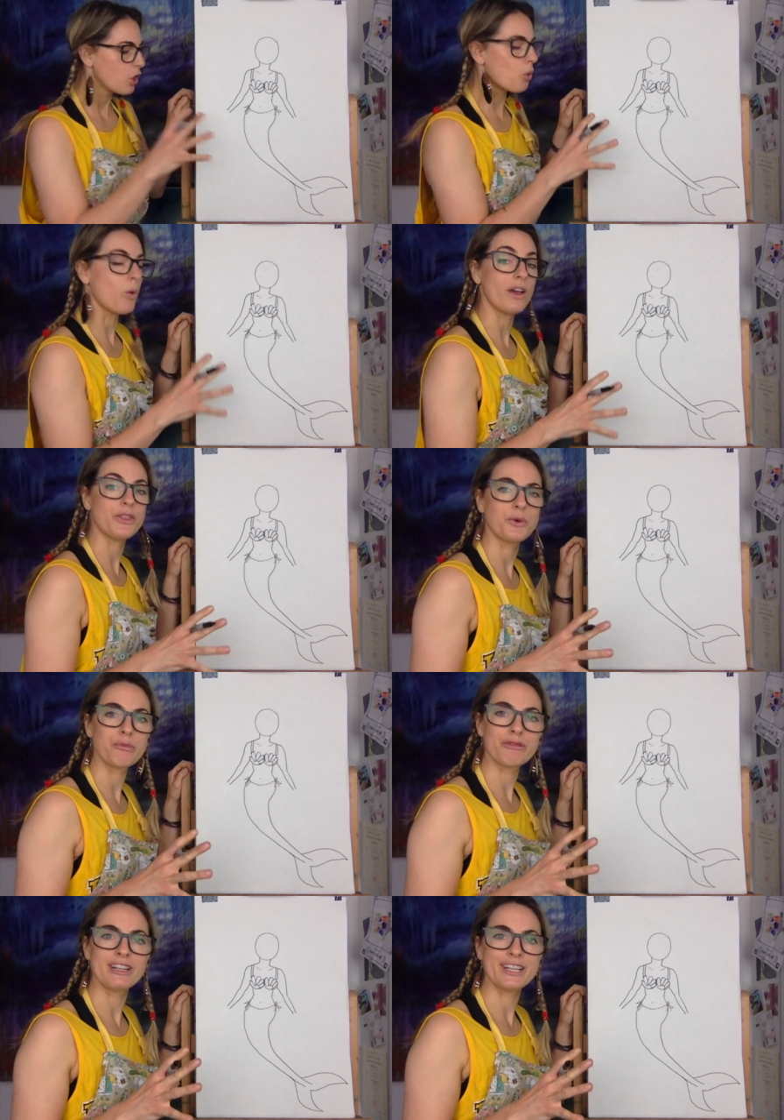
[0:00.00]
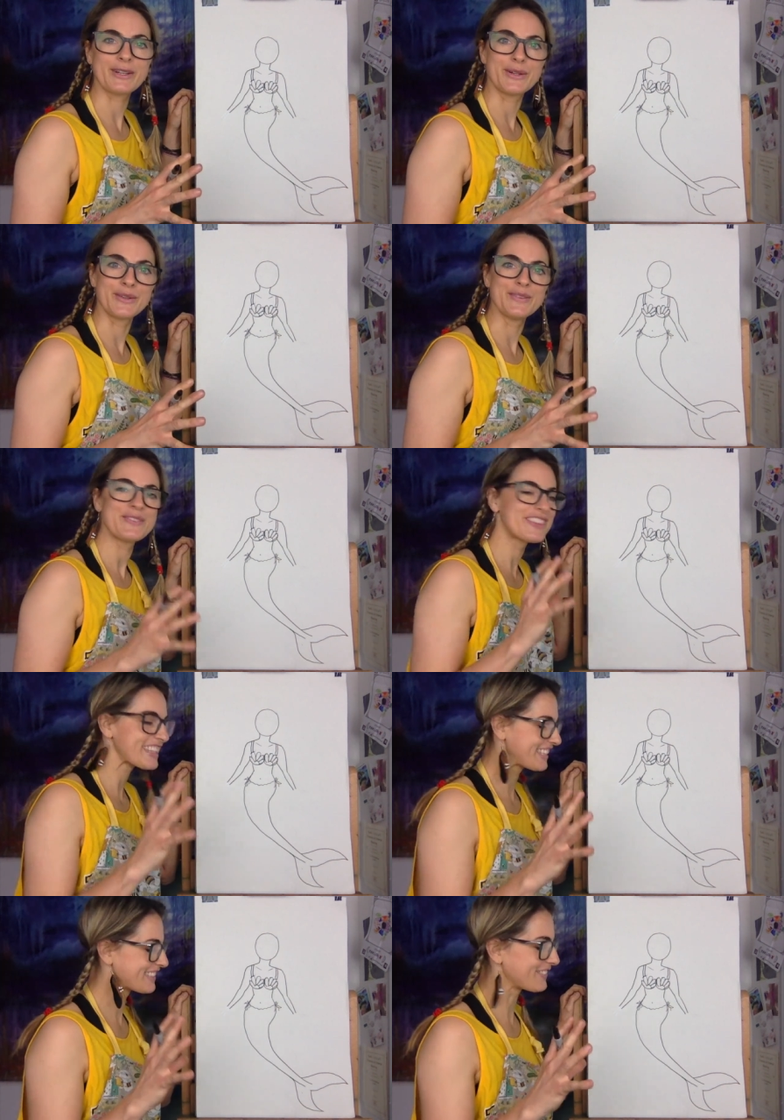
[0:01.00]
What I thought would be really cool
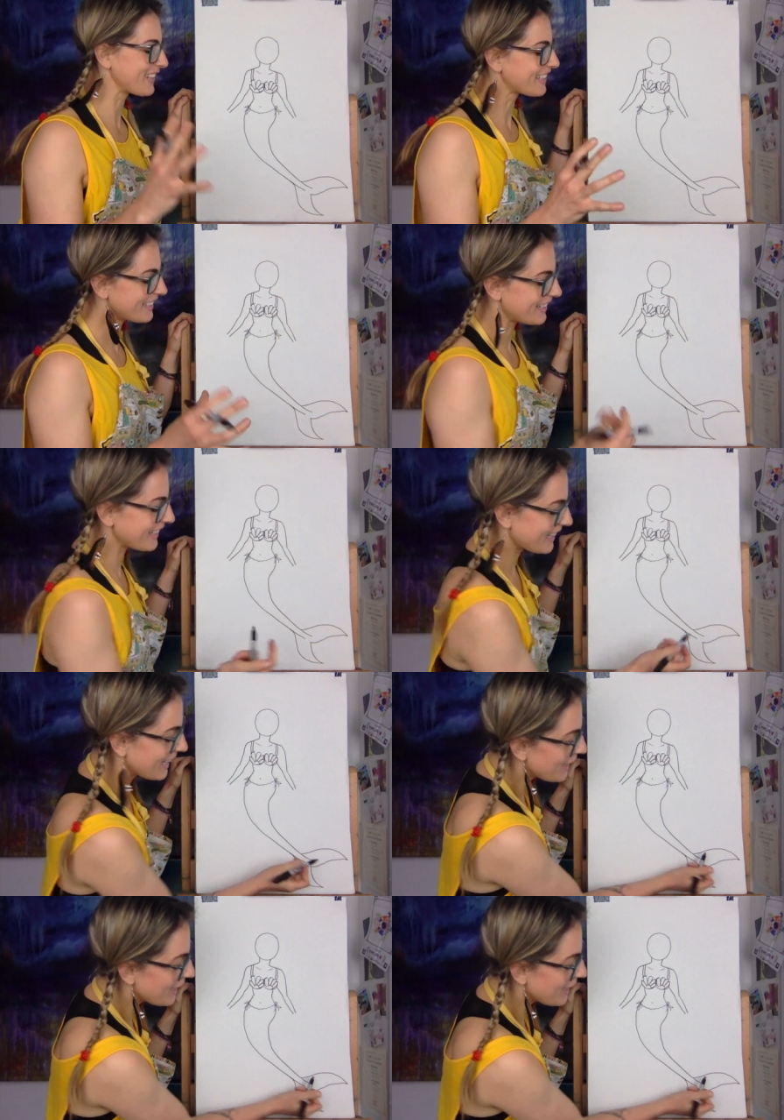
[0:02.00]
is we can like